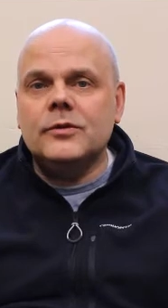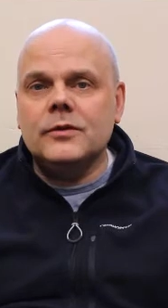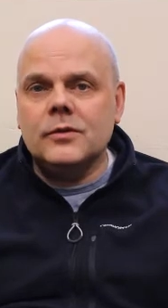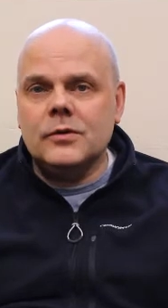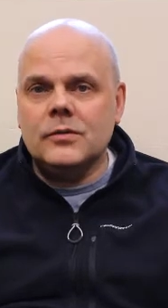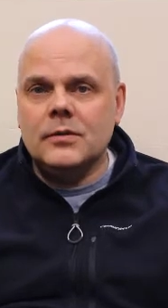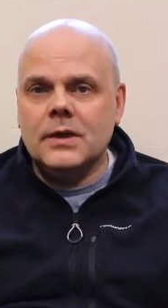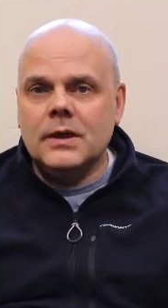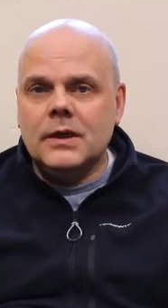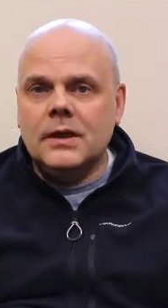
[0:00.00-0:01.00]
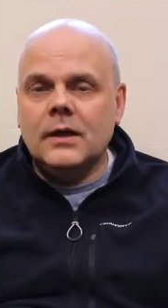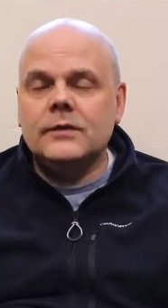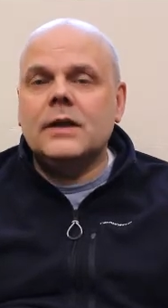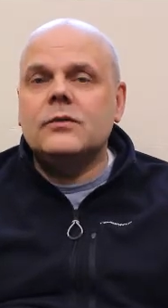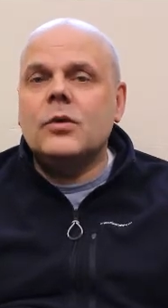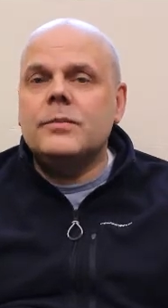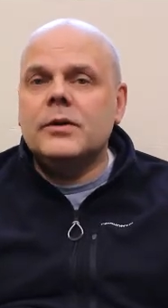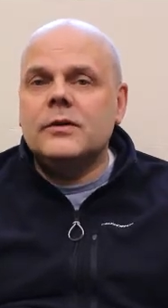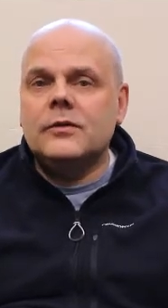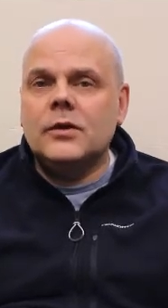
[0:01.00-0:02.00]
to do. And that's why
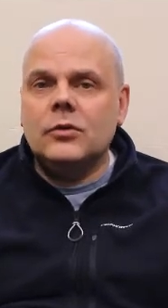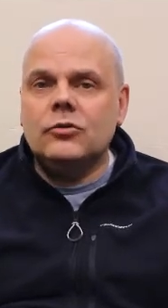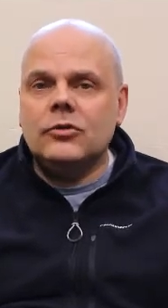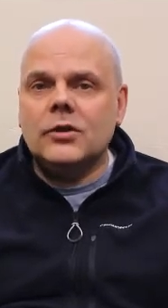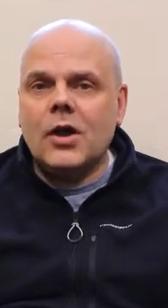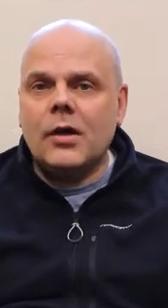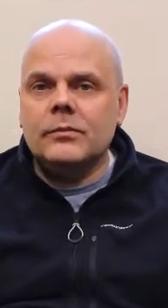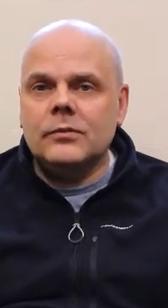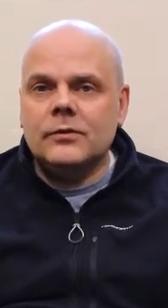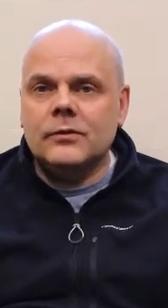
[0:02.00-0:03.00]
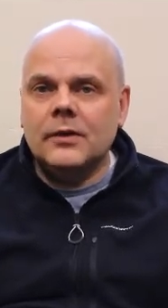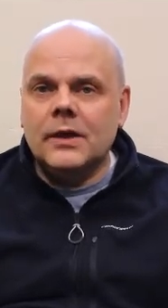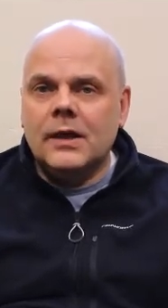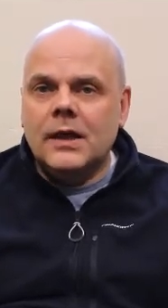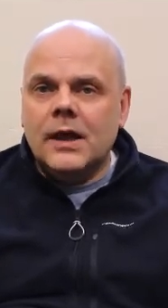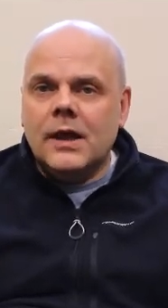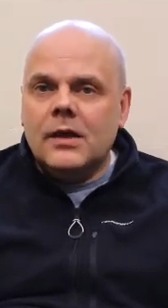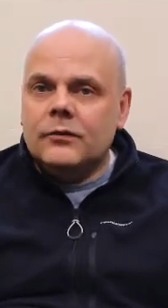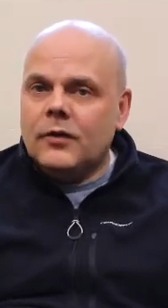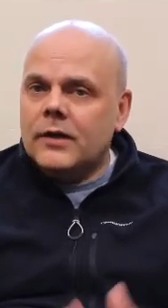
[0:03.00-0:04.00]
persecution comes.
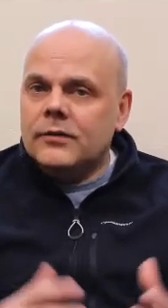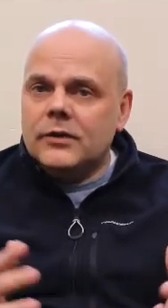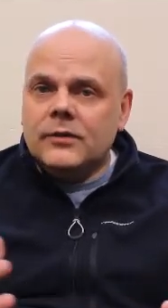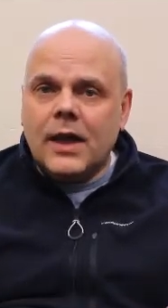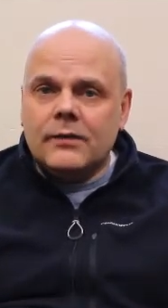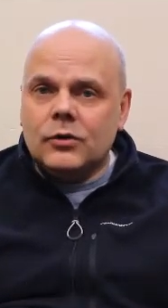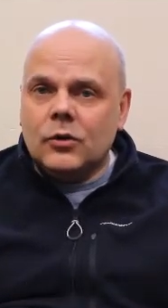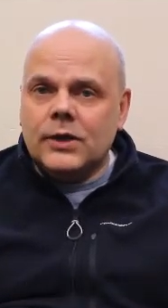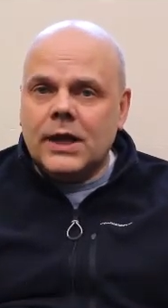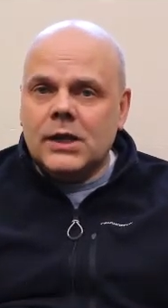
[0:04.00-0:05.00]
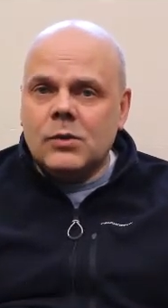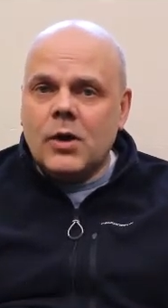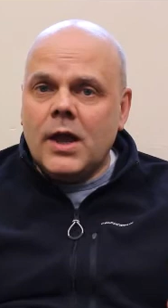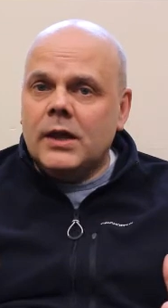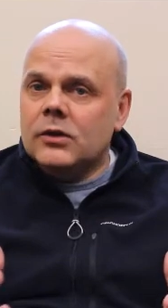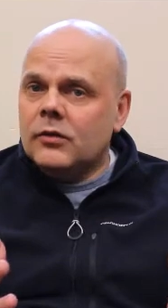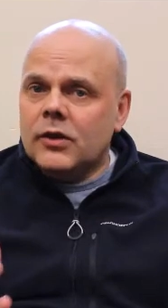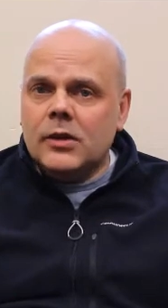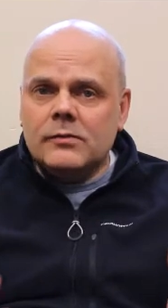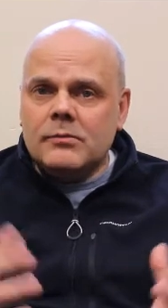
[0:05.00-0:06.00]
5 years they haven't gone anywhere. In
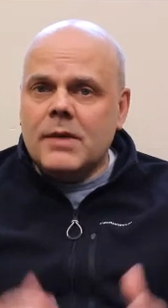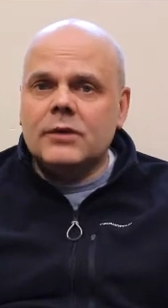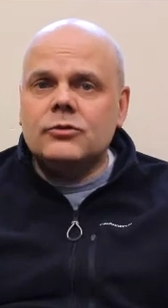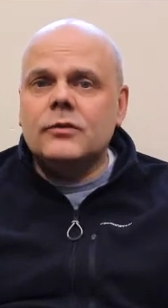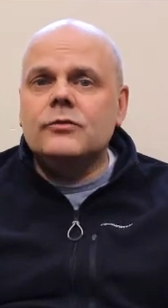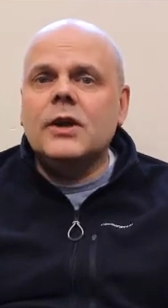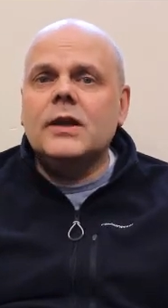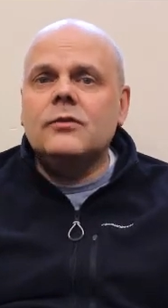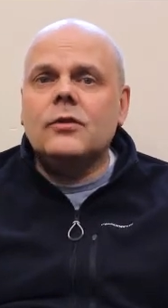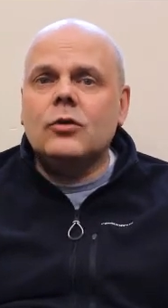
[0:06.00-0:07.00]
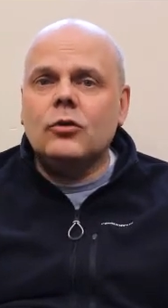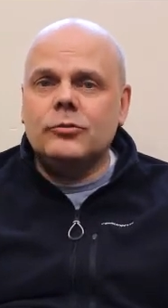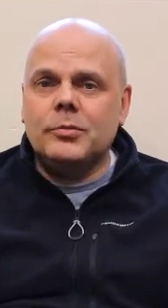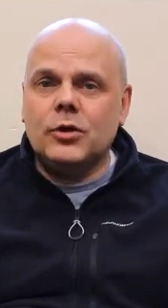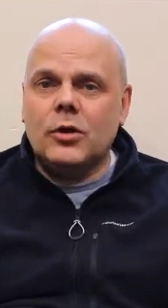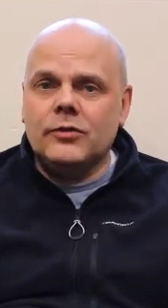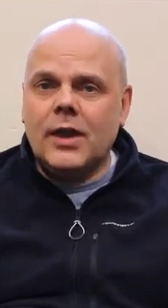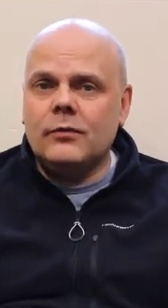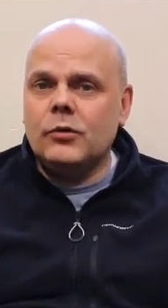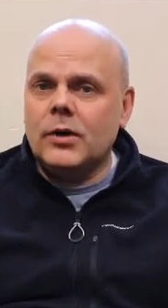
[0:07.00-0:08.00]
a matter of days the gospel goes
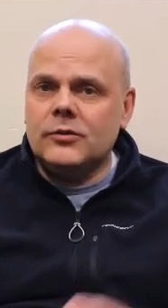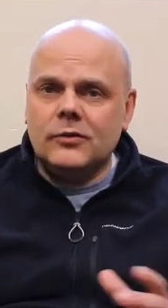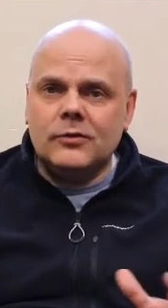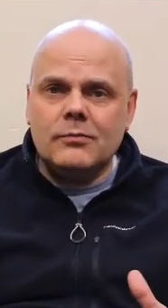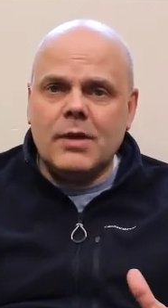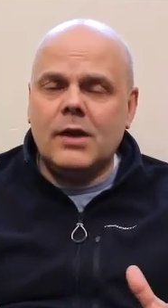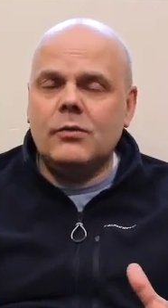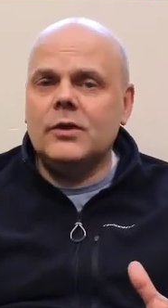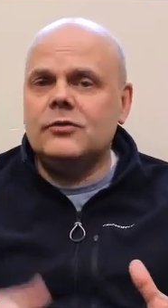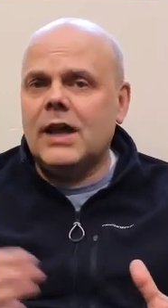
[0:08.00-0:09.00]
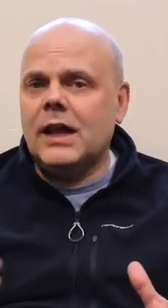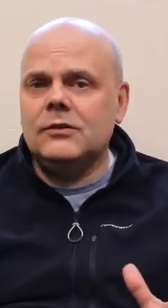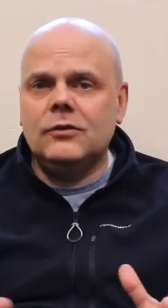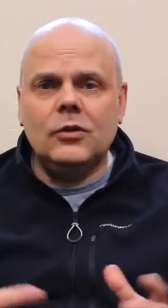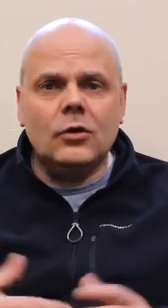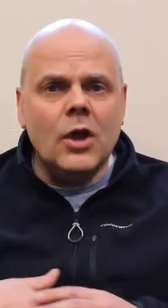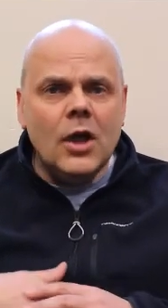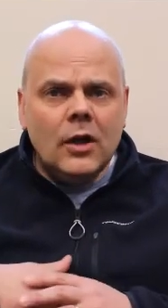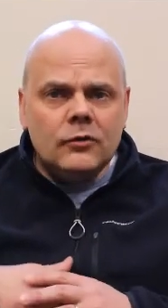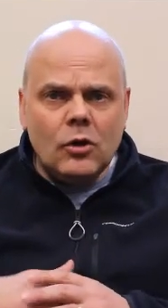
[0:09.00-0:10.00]
everywhere, to Samaria, to Antioch,
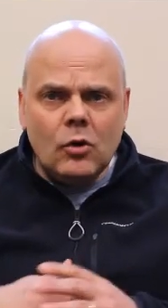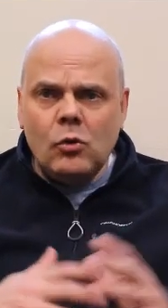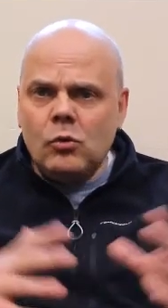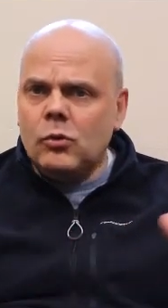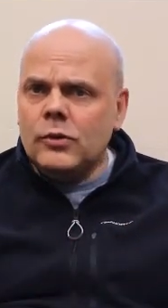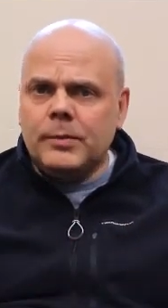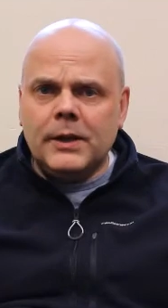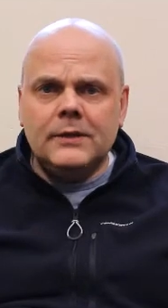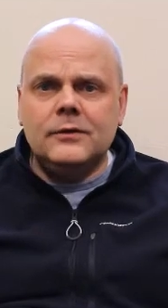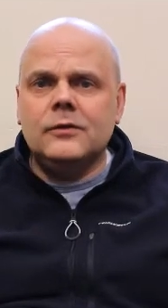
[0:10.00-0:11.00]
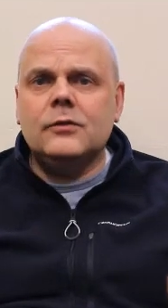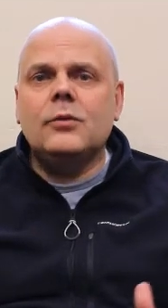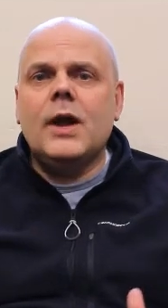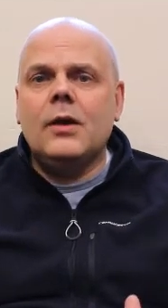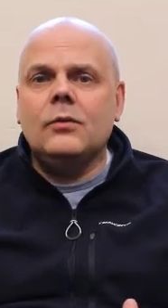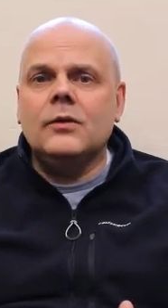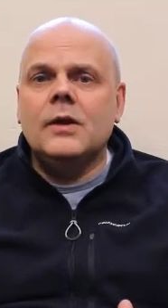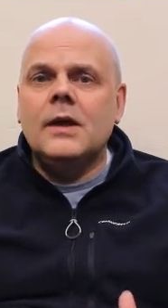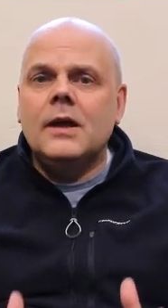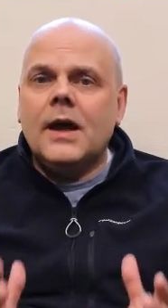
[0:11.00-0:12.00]
to all the places around.
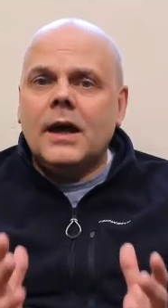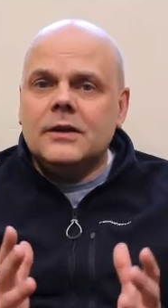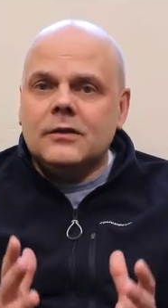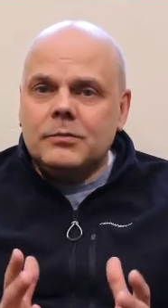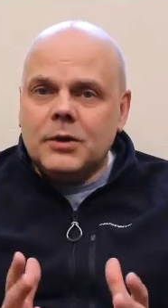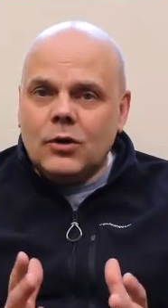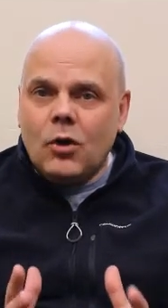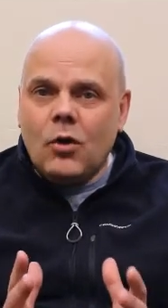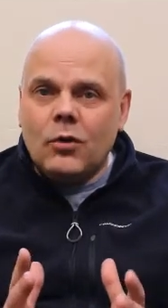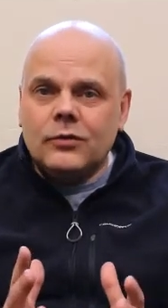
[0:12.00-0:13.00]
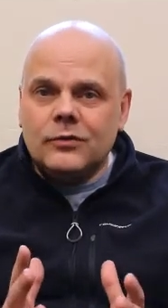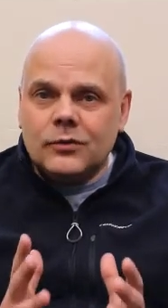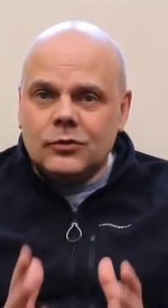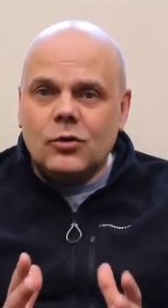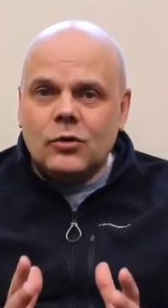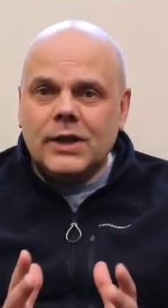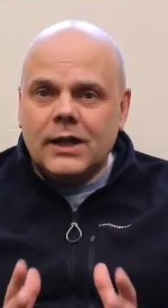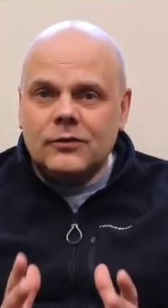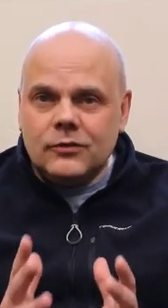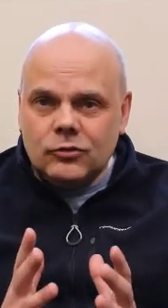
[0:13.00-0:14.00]
And it's because God
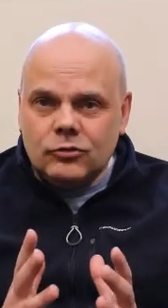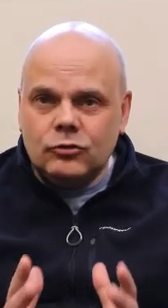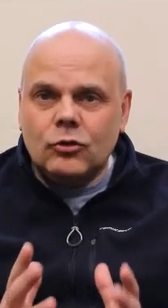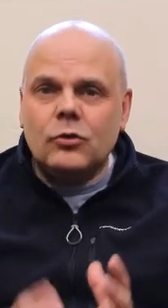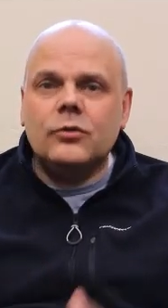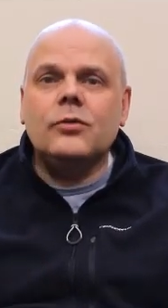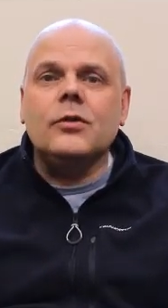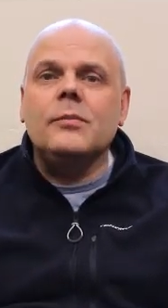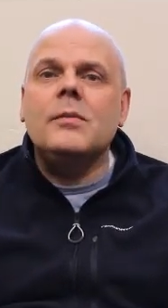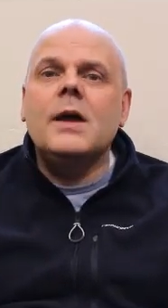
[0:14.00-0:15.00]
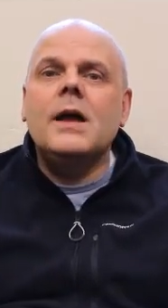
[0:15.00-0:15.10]
has to shock them